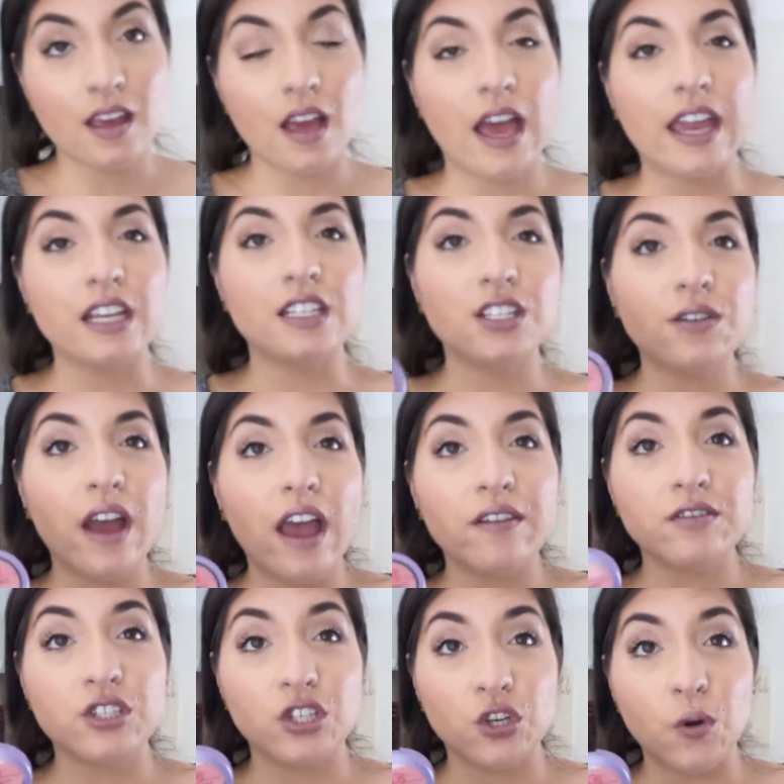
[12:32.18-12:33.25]
I do
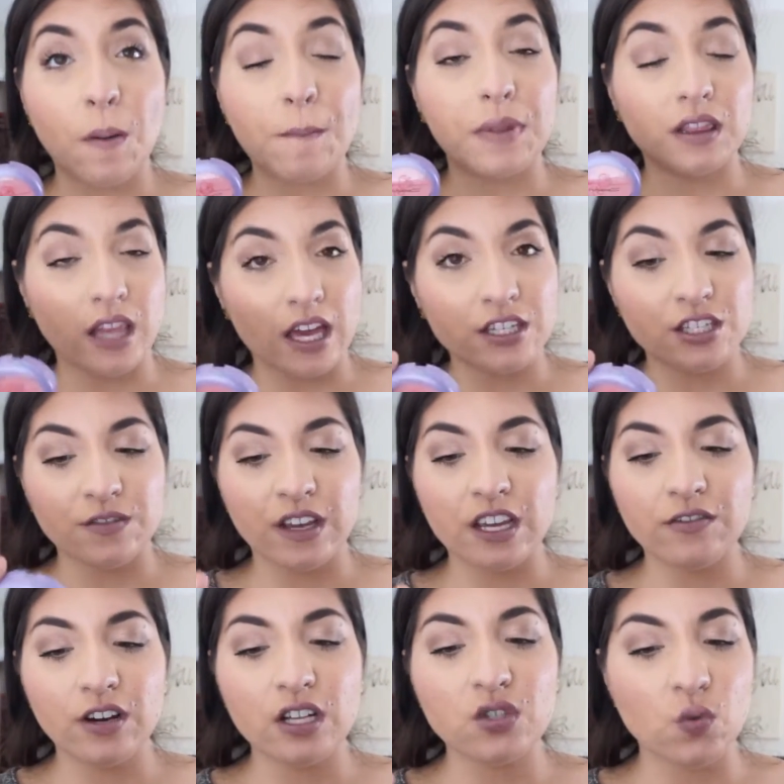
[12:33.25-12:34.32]
have 2 blush
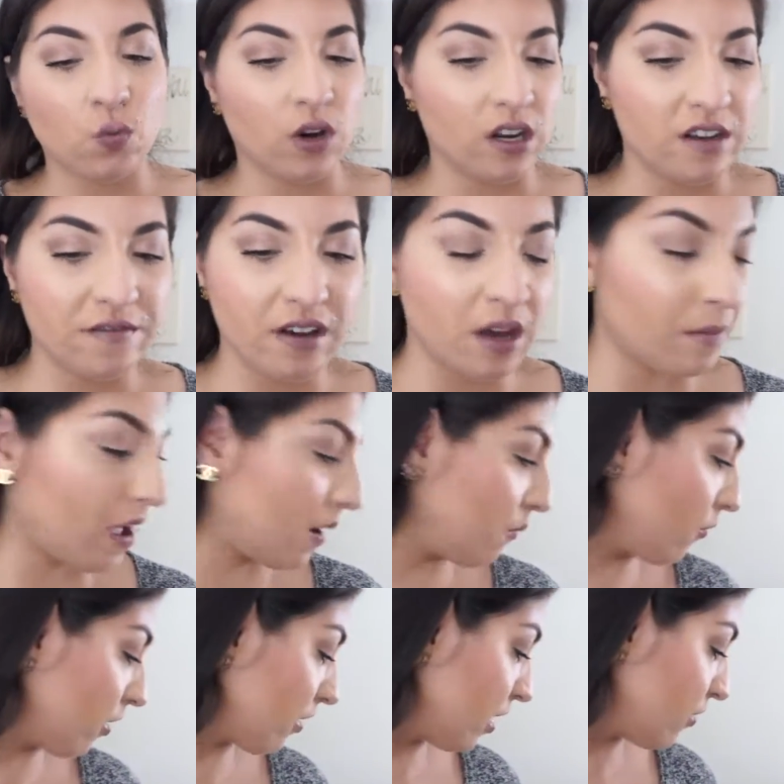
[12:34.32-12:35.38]
favorites. One of them
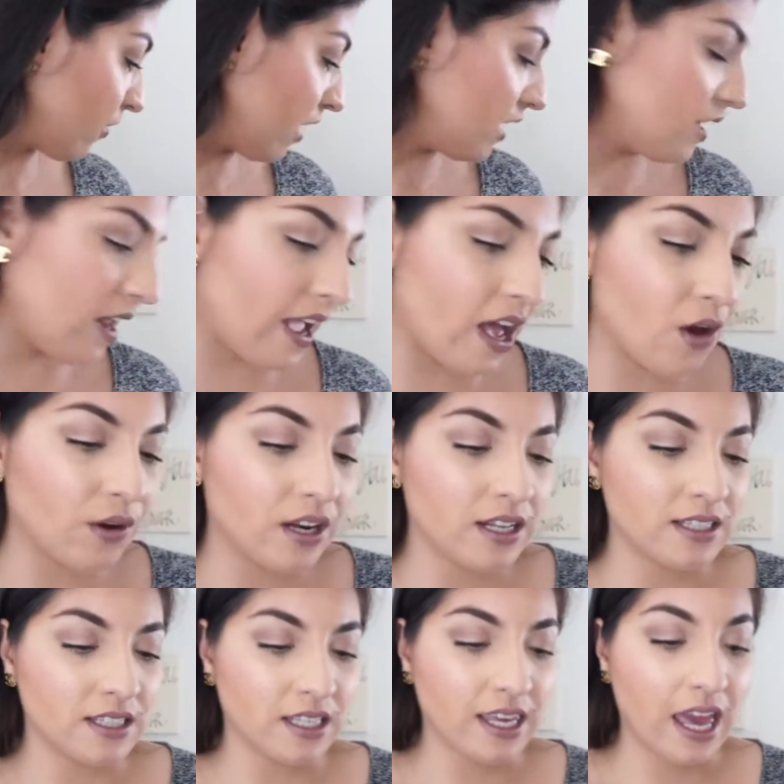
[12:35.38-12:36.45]
I'm wearing right now. It
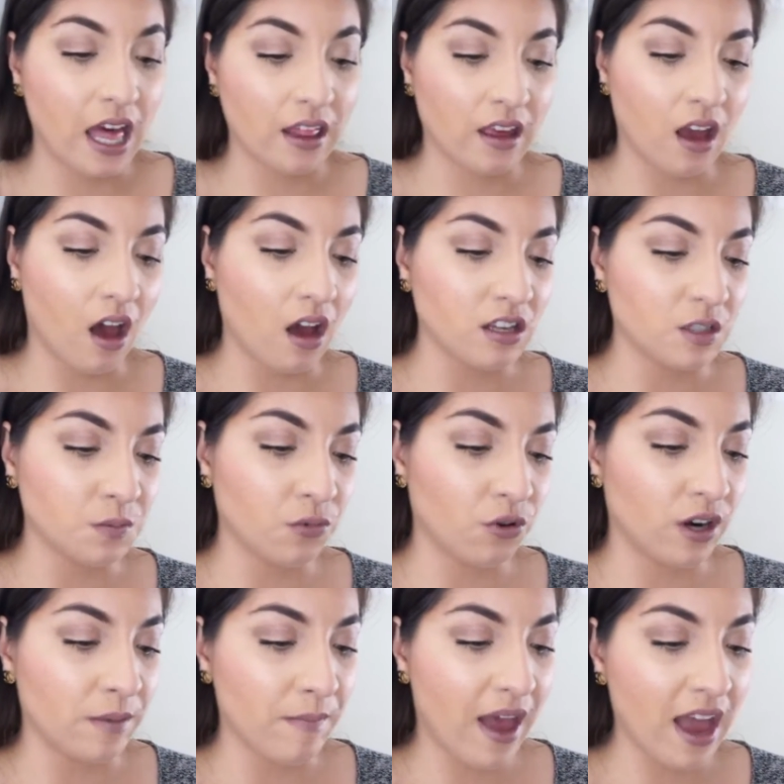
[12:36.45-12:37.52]
is the Kelly
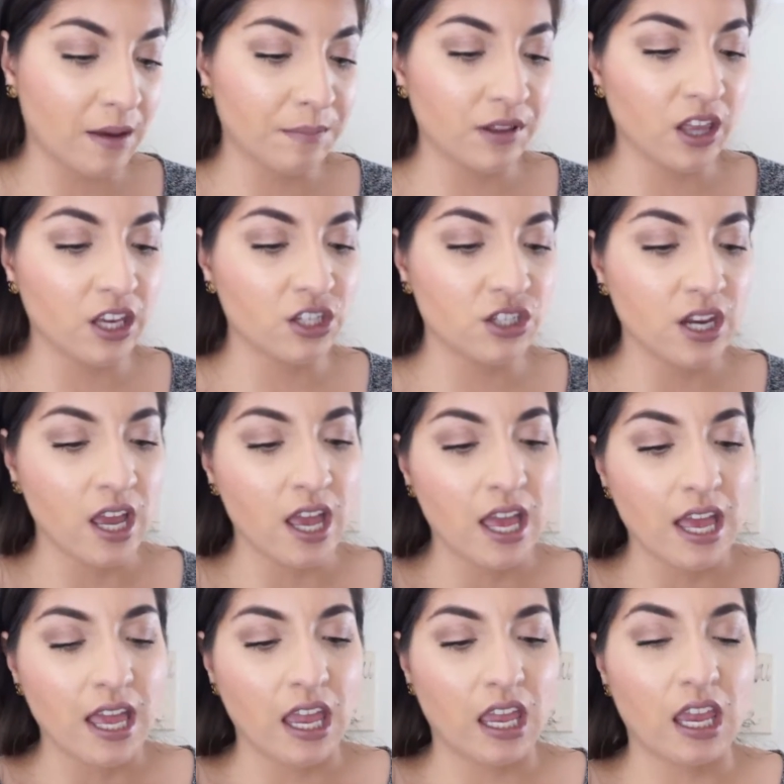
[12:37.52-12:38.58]
Osbourne MAC Blush
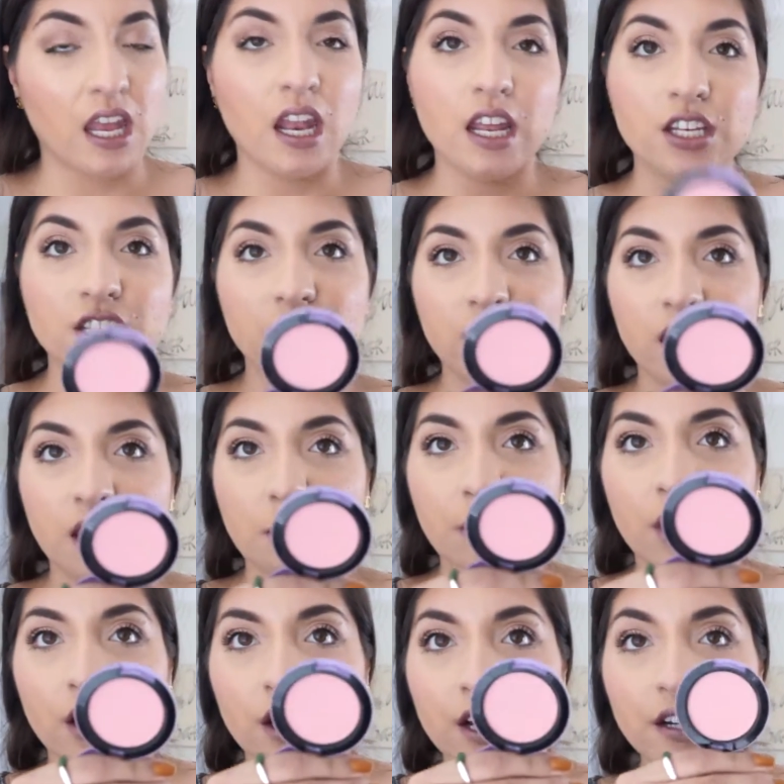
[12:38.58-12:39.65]
in Cheeky
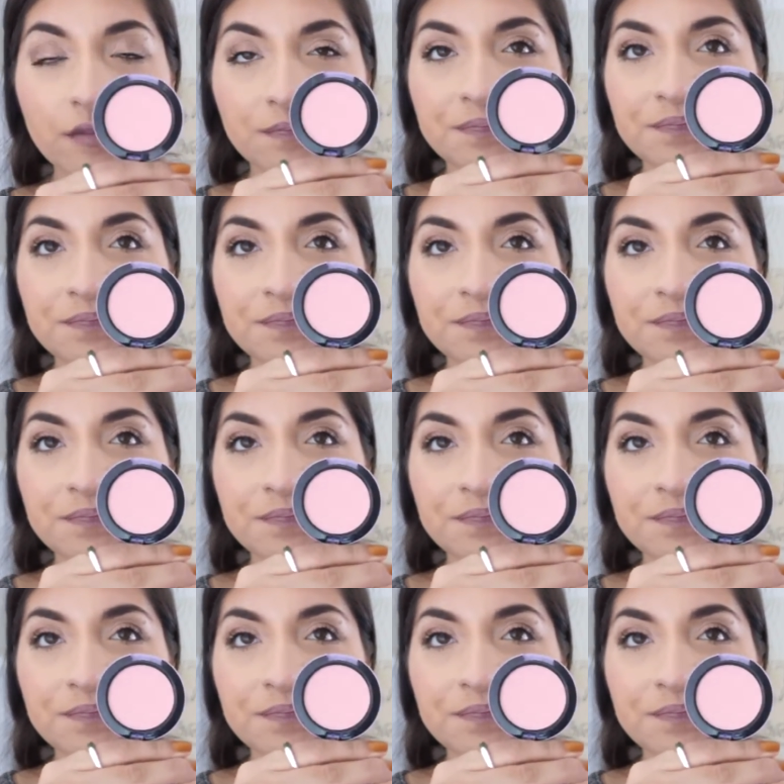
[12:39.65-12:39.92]
Bugger.